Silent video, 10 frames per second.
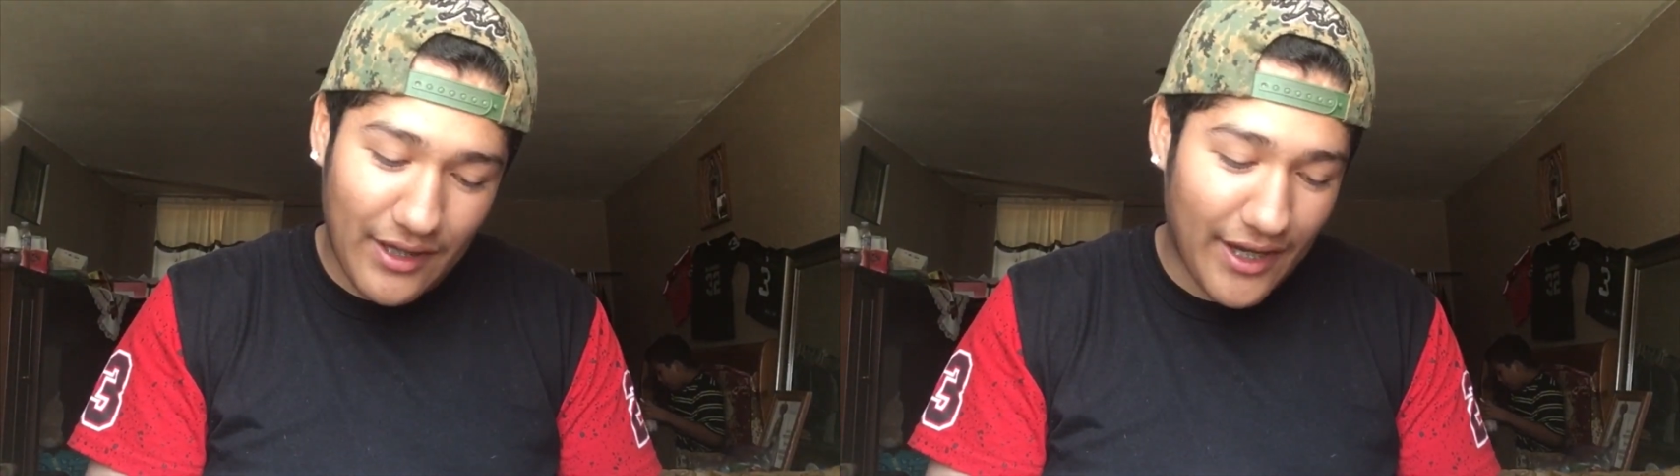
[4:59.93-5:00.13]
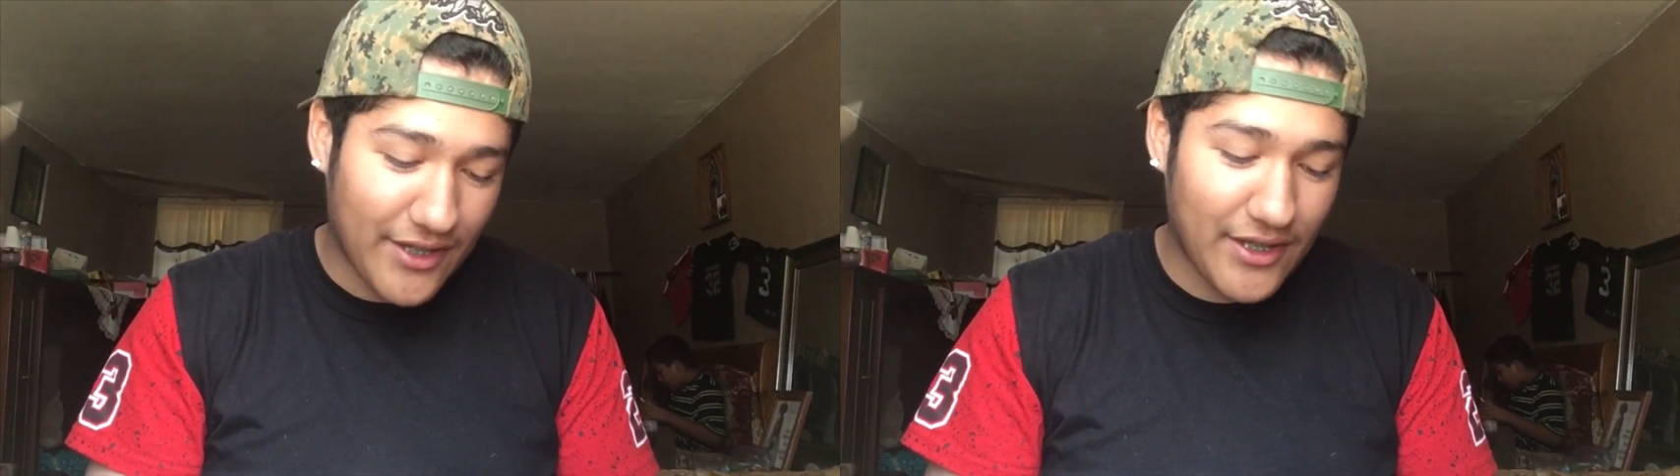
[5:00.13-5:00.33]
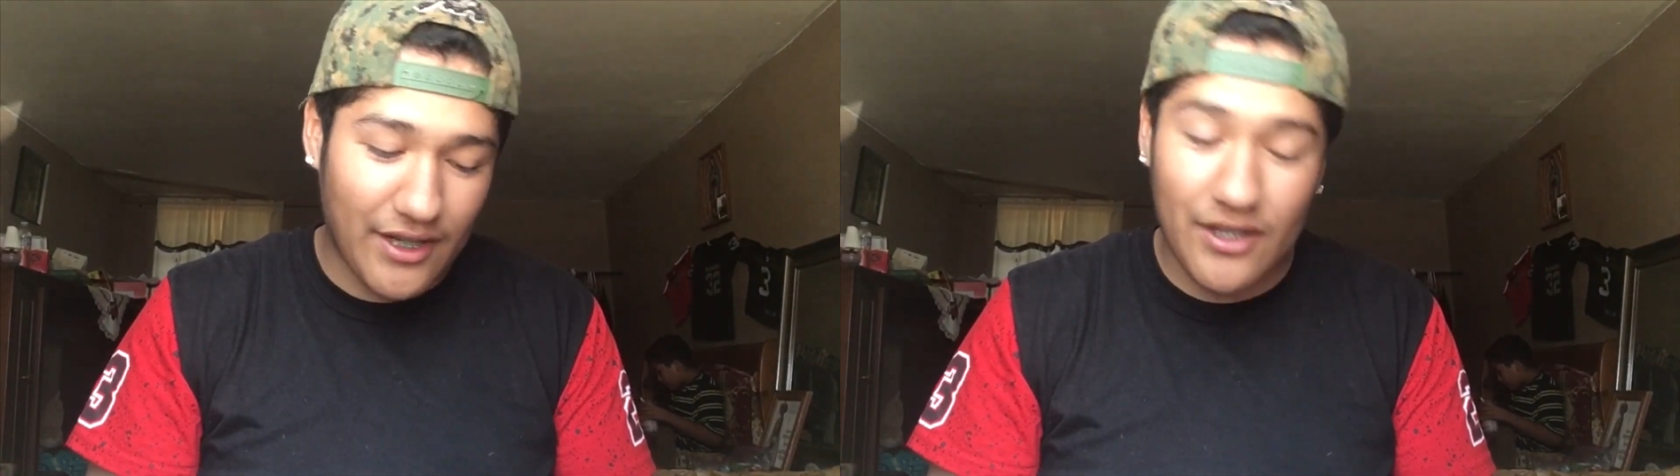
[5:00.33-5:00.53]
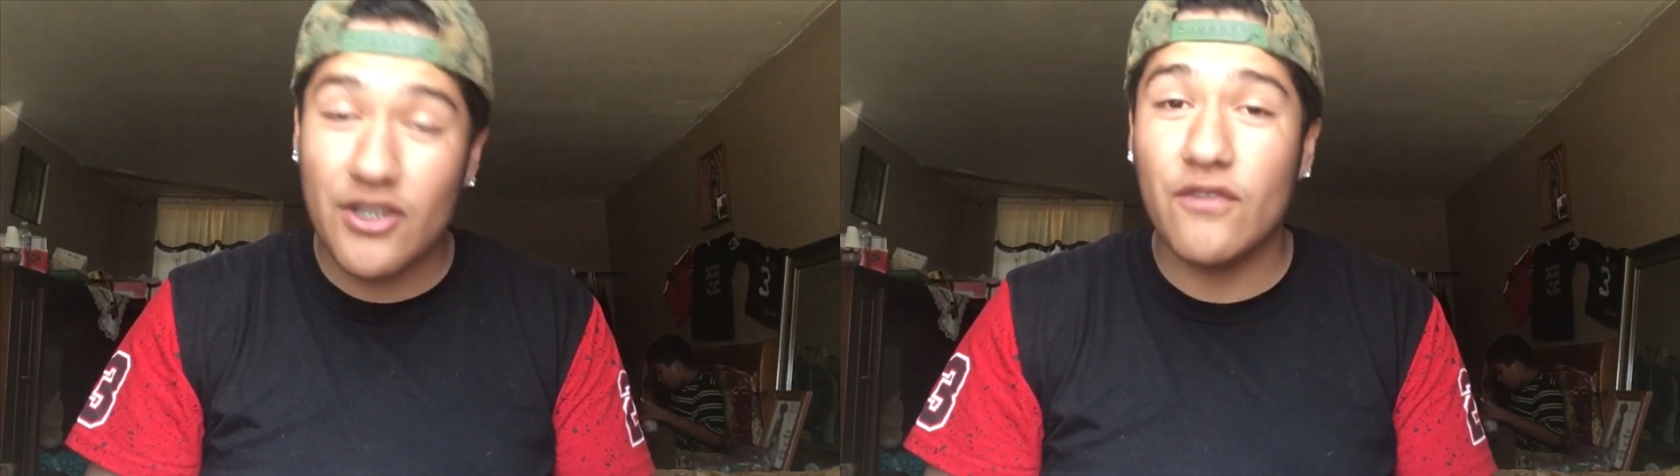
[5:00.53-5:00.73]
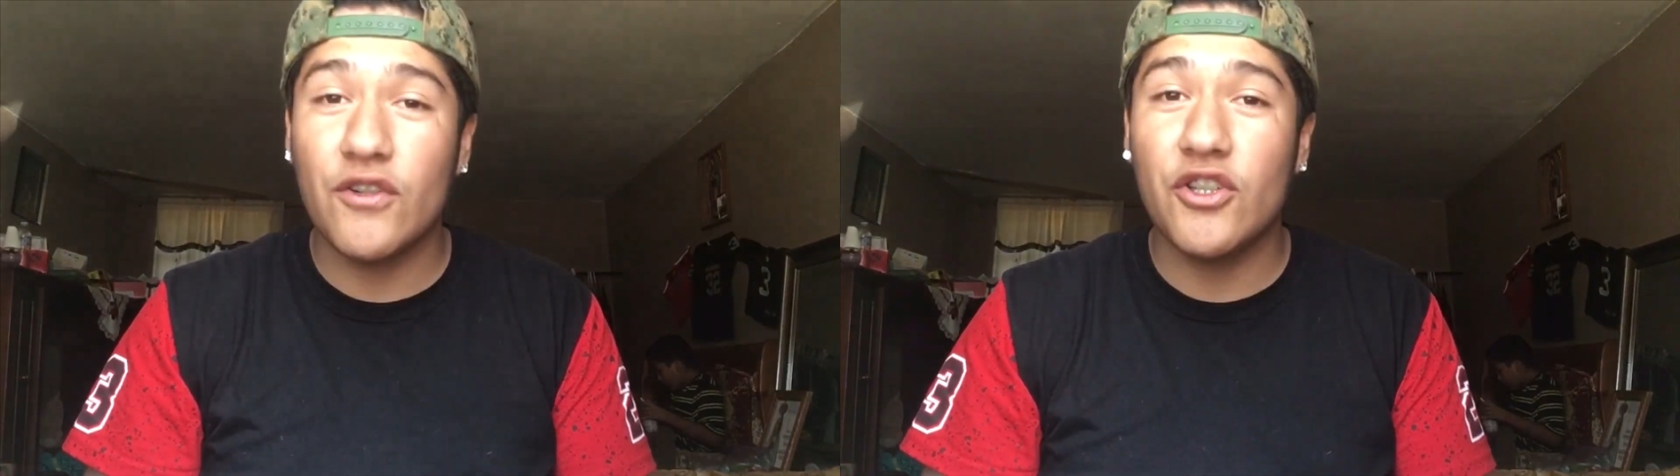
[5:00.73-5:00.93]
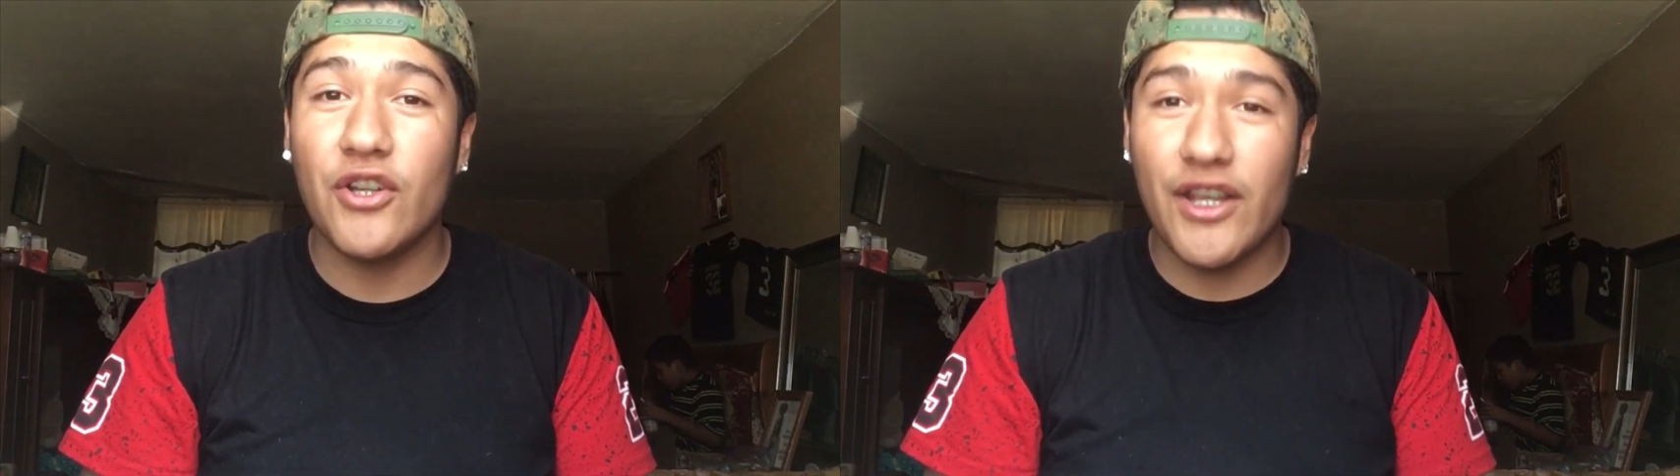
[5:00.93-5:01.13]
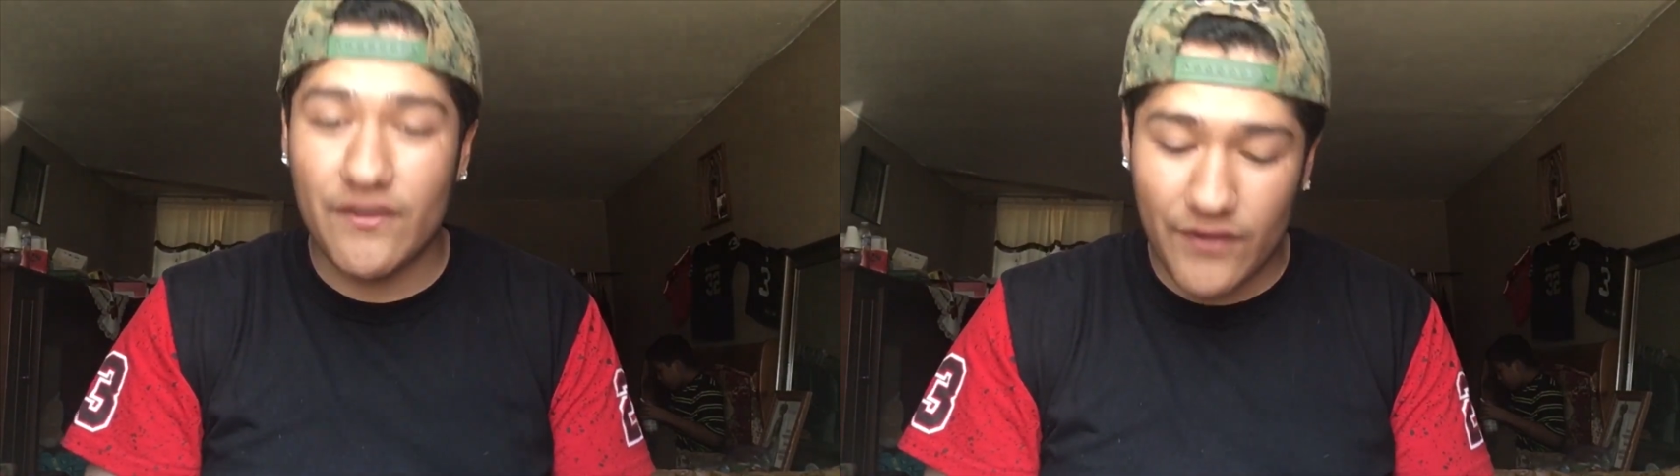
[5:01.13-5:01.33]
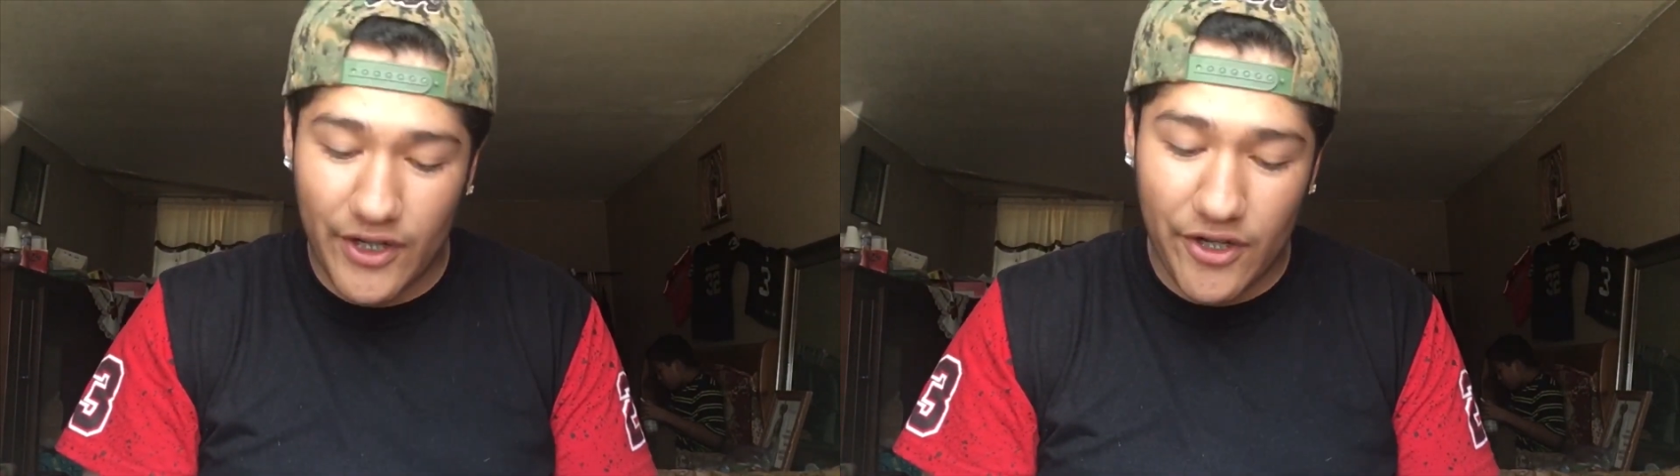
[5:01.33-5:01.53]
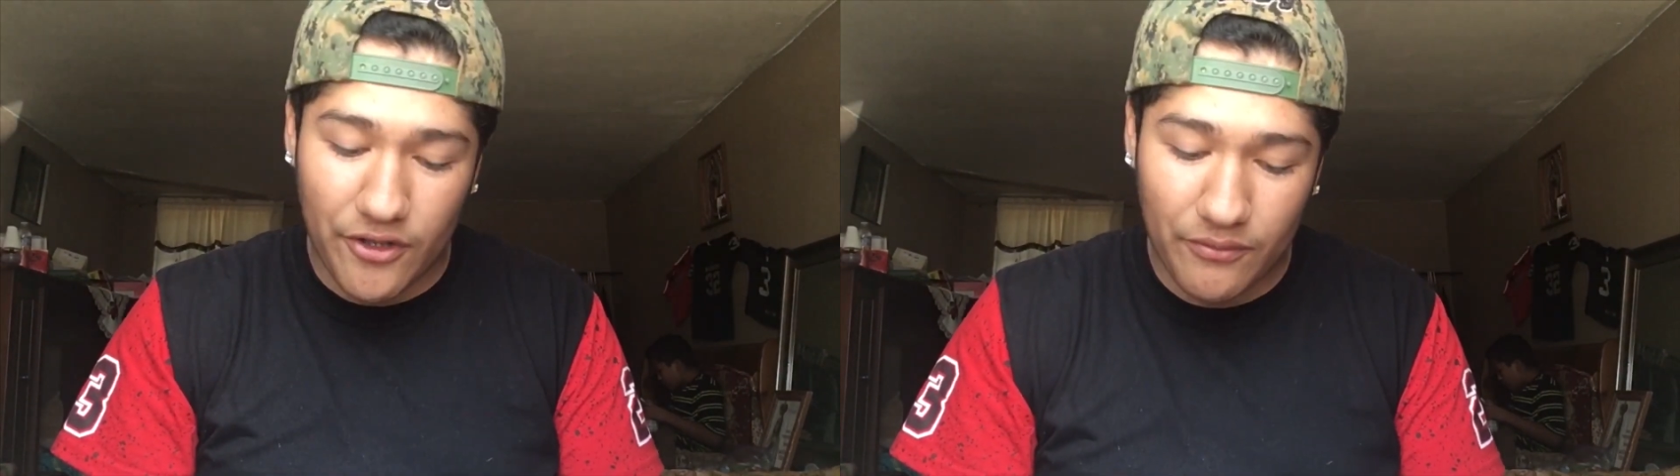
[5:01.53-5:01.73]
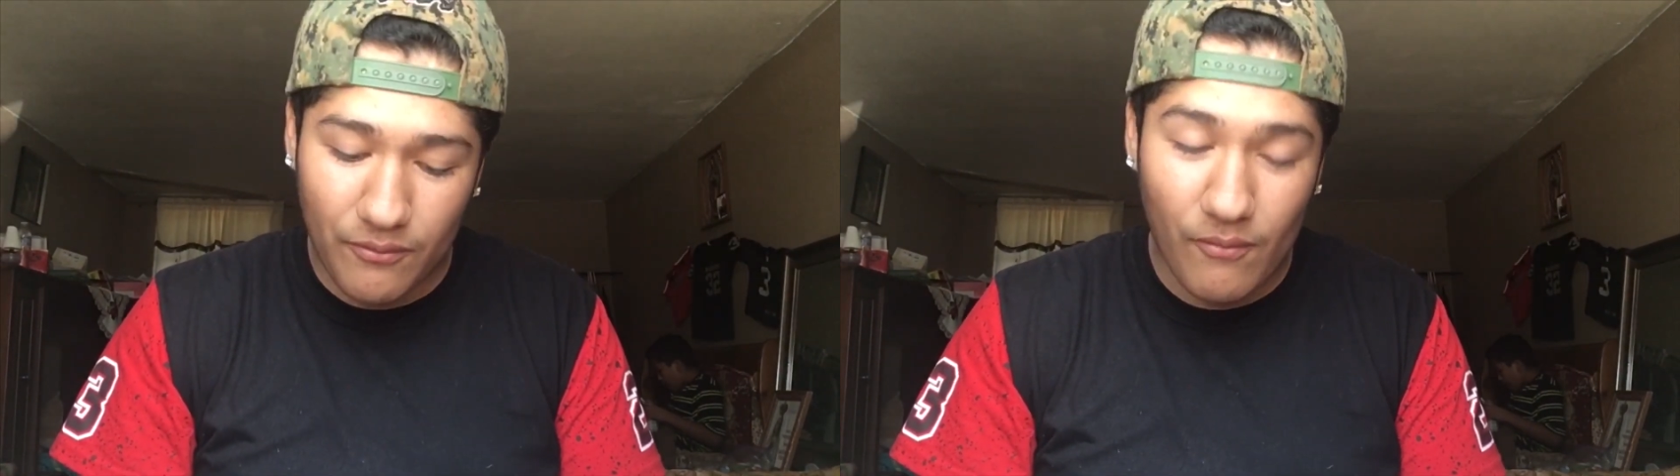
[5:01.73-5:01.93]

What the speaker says: Like I said, this is for today's video.